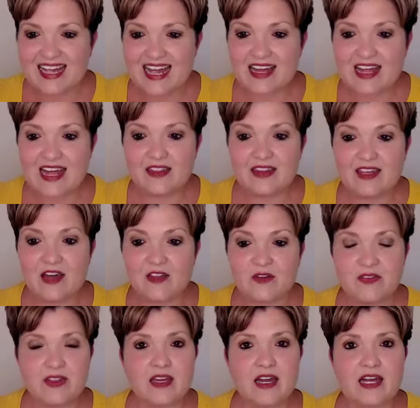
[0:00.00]
And, and the other
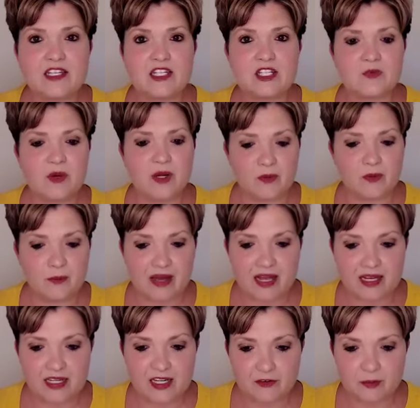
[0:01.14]
thing I just want to
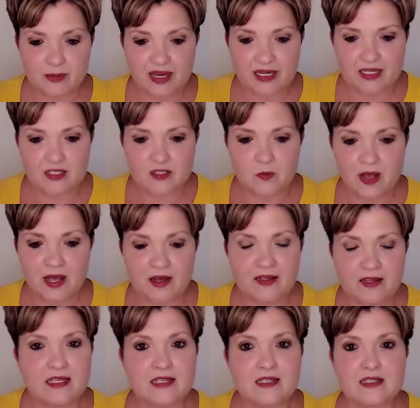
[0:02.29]
remind everybody as
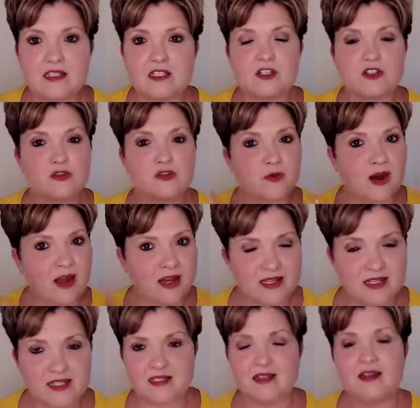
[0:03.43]
well is to
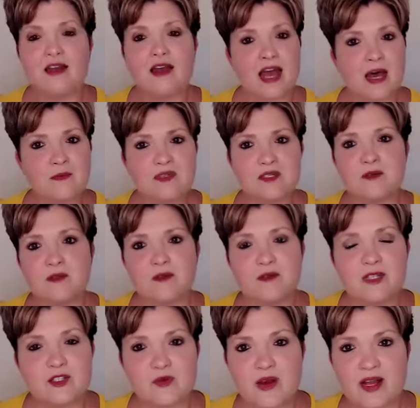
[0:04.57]
trust
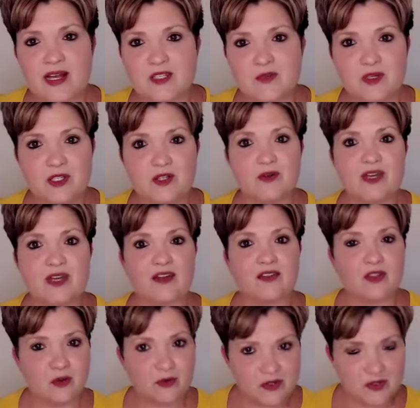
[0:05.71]
absolutely trust when you get
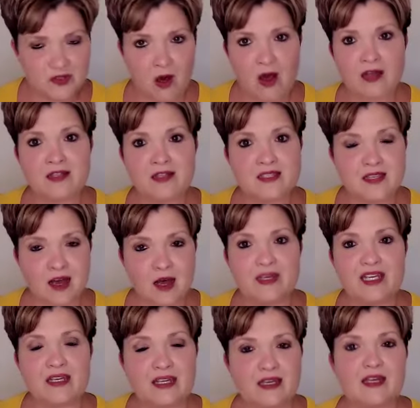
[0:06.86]
those thoughts
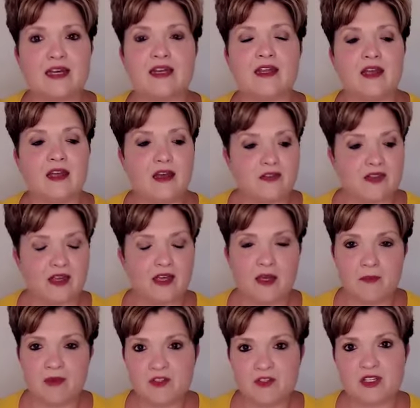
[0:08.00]
coming in the
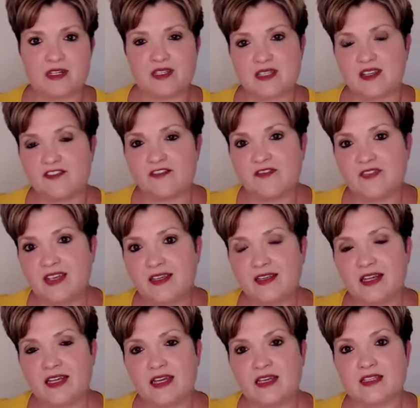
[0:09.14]
images, the
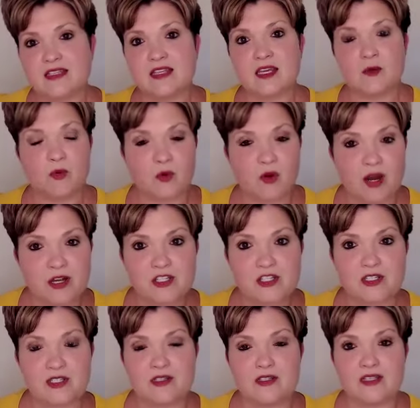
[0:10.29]
feelings, the
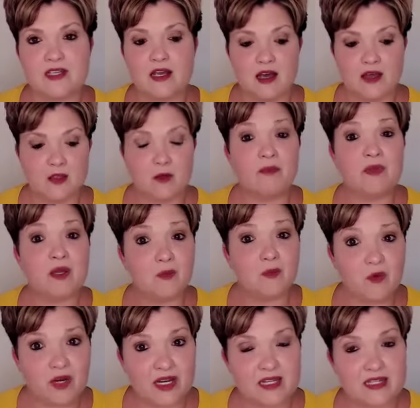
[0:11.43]
impressions, the
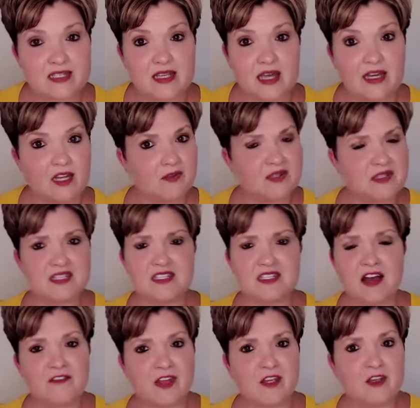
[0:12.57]
memories, and even
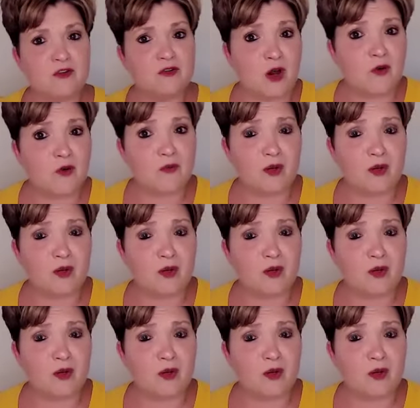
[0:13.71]
stuff that you don't